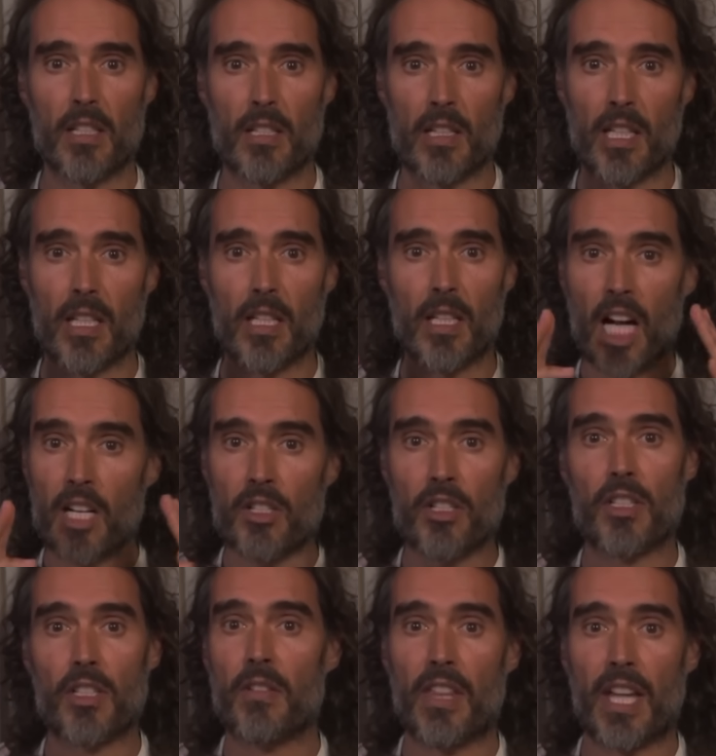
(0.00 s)
to the
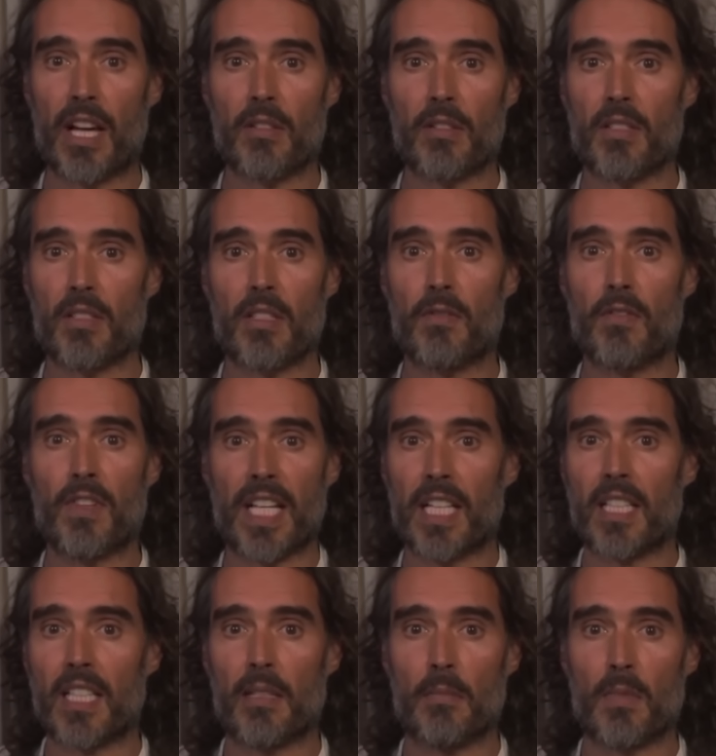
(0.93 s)
hundreds of thousands of
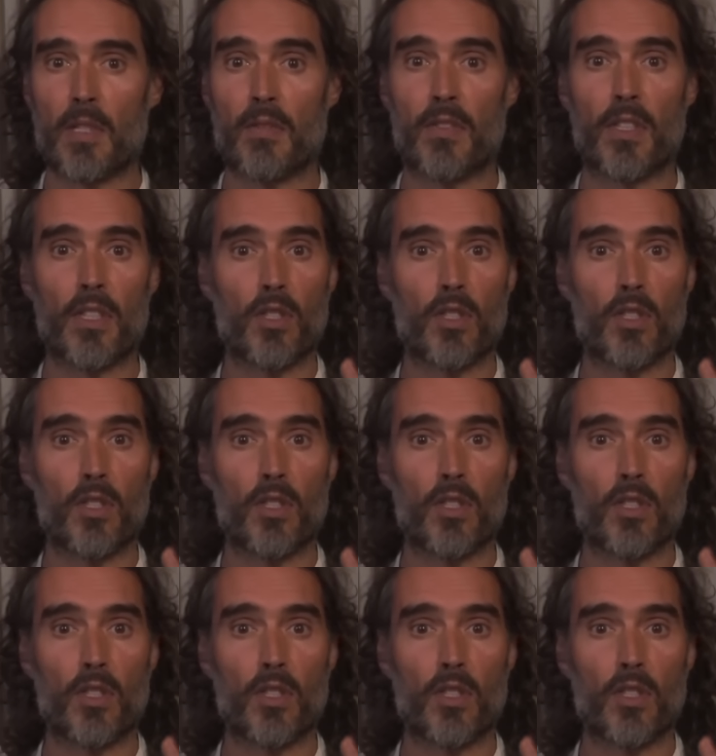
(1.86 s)
victims of